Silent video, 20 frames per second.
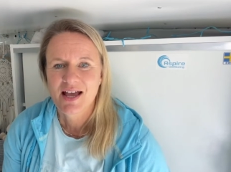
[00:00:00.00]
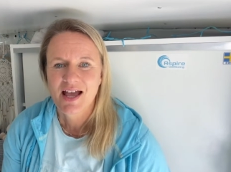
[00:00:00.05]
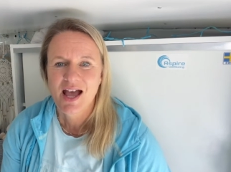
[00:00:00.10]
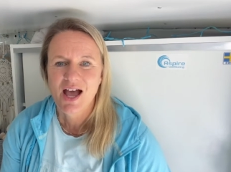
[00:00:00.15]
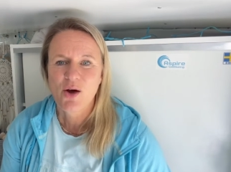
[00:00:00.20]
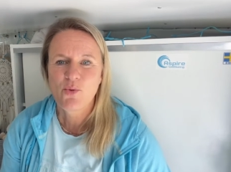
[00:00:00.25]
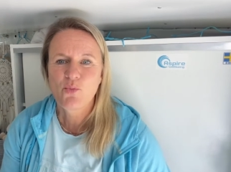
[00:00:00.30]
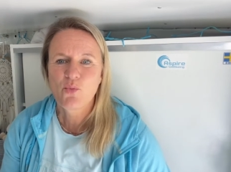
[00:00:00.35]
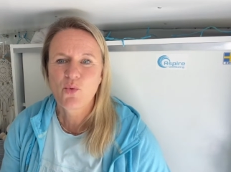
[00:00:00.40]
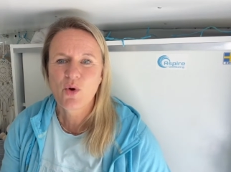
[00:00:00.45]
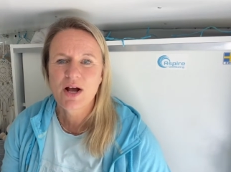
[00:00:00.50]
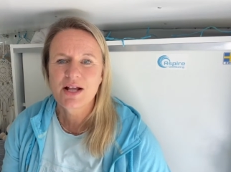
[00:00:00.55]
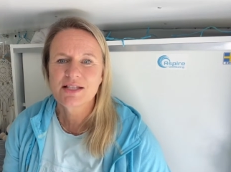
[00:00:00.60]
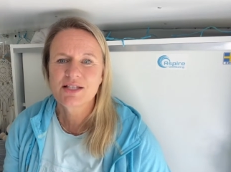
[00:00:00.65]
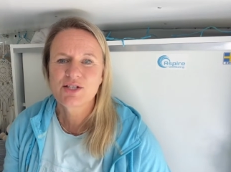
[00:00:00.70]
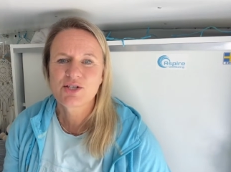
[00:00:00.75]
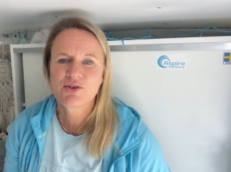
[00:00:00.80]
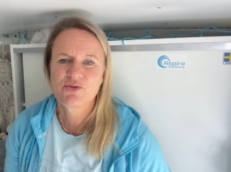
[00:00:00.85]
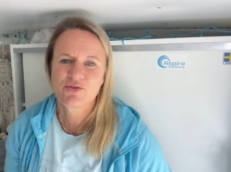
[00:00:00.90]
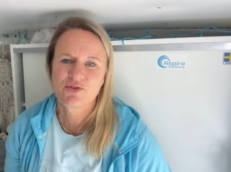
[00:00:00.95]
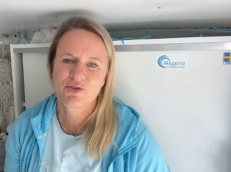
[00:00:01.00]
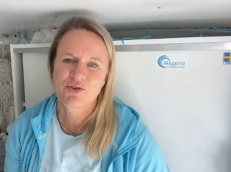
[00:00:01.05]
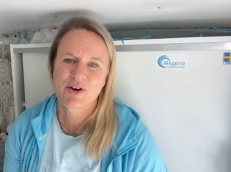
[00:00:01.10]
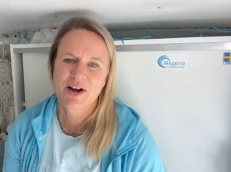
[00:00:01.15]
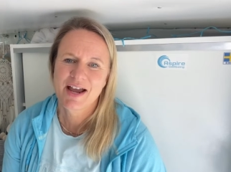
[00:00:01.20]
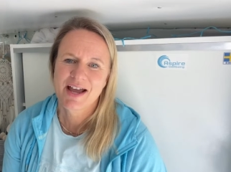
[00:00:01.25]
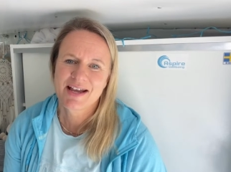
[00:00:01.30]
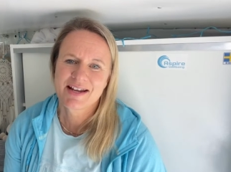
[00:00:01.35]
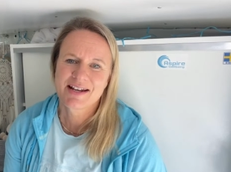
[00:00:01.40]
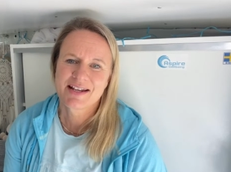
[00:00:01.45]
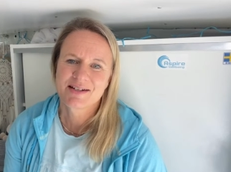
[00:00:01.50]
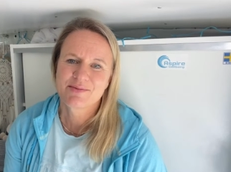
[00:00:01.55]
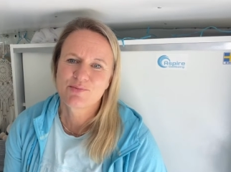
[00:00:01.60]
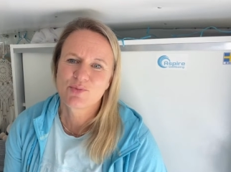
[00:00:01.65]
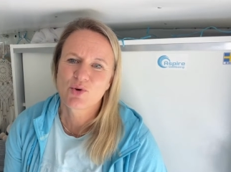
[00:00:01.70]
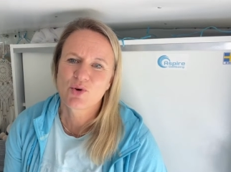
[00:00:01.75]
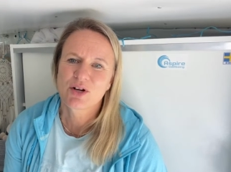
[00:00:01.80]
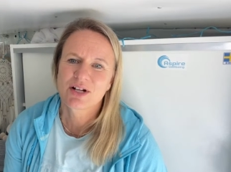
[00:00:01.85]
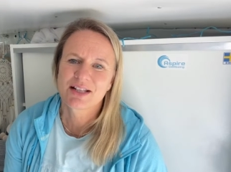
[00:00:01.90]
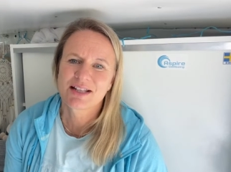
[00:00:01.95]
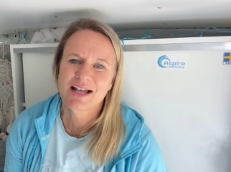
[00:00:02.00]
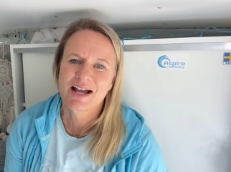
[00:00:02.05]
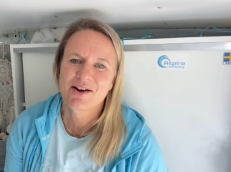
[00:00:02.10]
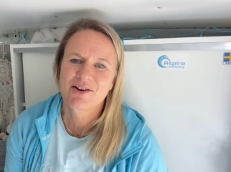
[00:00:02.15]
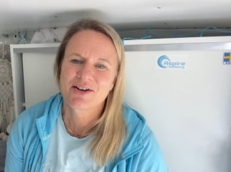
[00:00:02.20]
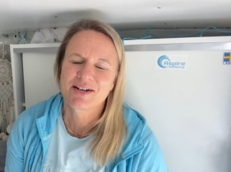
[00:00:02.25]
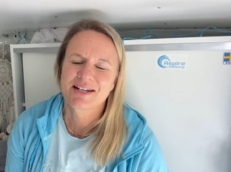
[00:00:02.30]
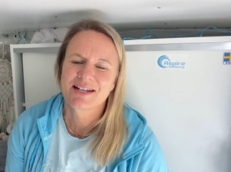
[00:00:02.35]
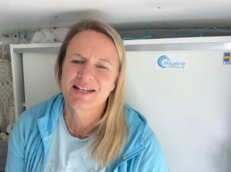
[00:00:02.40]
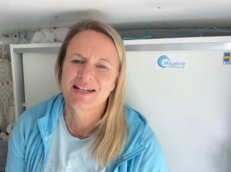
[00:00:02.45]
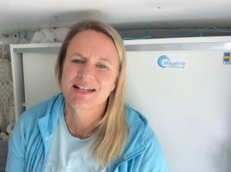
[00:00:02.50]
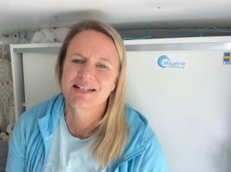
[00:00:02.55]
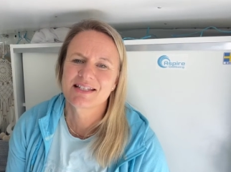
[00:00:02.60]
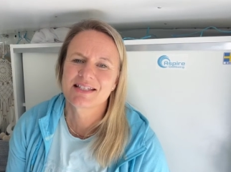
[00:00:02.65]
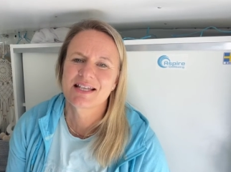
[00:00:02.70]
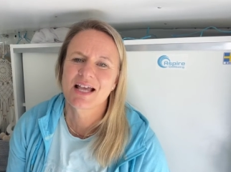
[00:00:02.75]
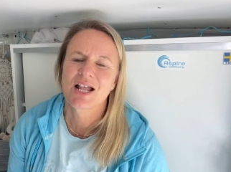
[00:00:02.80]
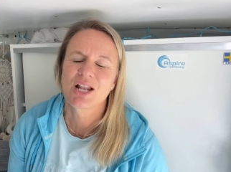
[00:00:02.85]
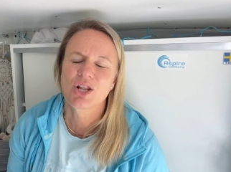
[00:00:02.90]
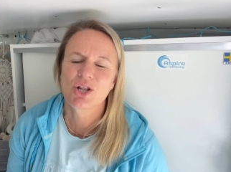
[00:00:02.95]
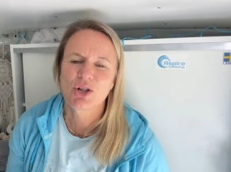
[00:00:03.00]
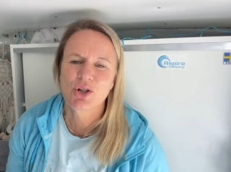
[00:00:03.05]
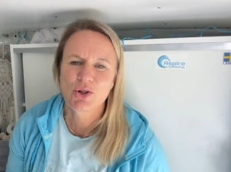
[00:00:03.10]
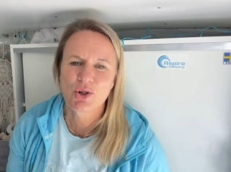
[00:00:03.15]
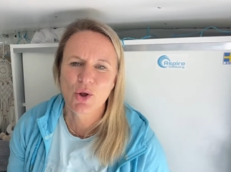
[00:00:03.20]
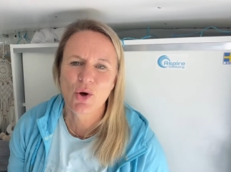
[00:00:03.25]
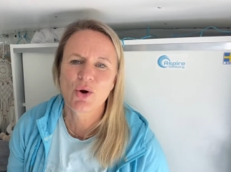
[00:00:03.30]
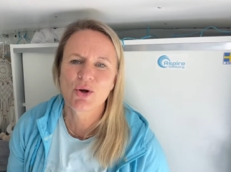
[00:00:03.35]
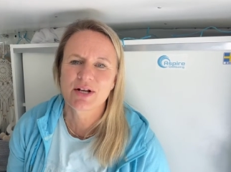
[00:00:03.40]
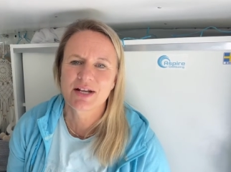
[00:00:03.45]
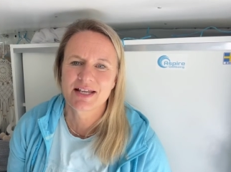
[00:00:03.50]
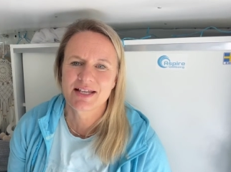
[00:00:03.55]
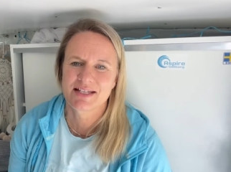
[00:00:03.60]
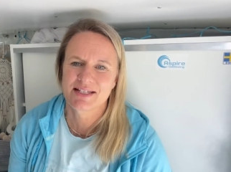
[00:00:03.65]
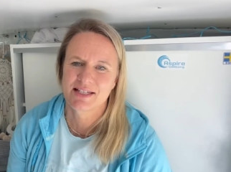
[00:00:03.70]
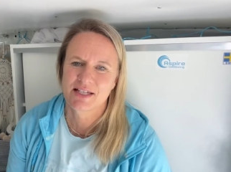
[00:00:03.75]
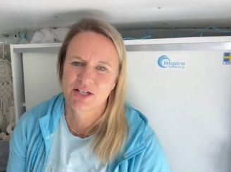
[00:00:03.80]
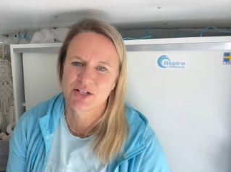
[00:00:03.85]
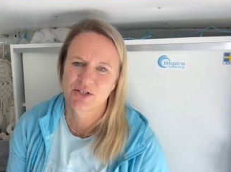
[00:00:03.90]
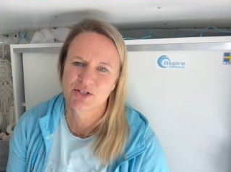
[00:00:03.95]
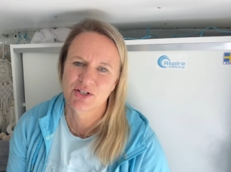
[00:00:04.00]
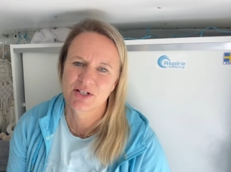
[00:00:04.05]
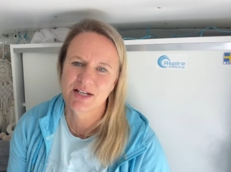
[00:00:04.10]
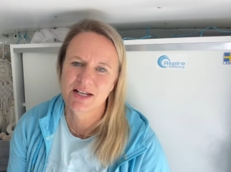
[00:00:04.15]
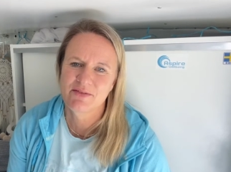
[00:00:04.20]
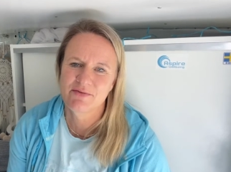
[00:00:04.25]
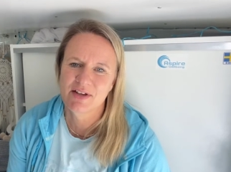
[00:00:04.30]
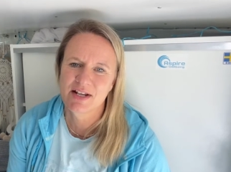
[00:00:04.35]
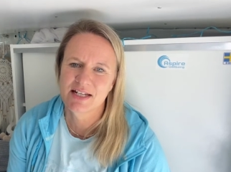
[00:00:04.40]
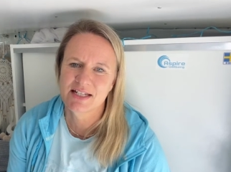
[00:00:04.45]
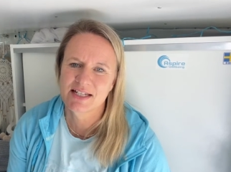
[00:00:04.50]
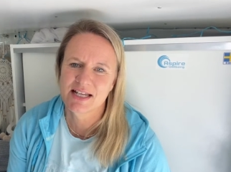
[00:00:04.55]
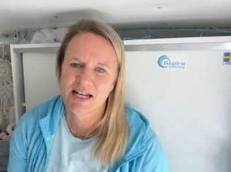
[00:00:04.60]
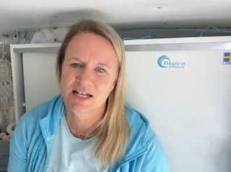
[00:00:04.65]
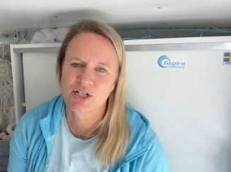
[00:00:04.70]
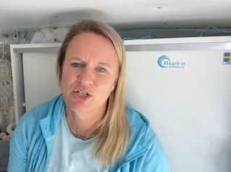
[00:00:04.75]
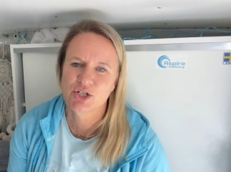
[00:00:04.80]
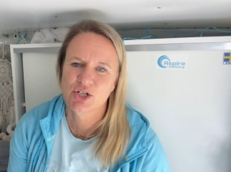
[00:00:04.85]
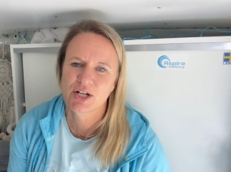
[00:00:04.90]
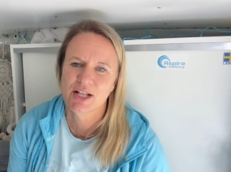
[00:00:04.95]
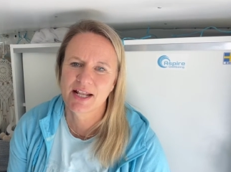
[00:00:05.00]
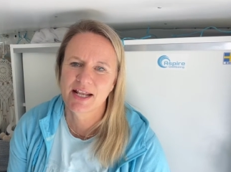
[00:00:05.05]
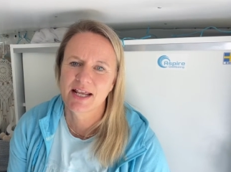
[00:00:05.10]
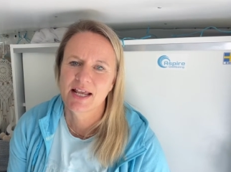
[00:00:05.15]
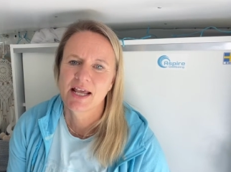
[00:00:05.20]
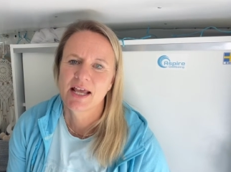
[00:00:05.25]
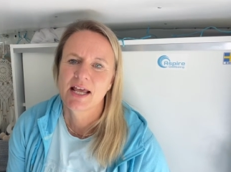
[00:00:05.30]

And once you've created more clarity, it's a lot easier to live intentionally.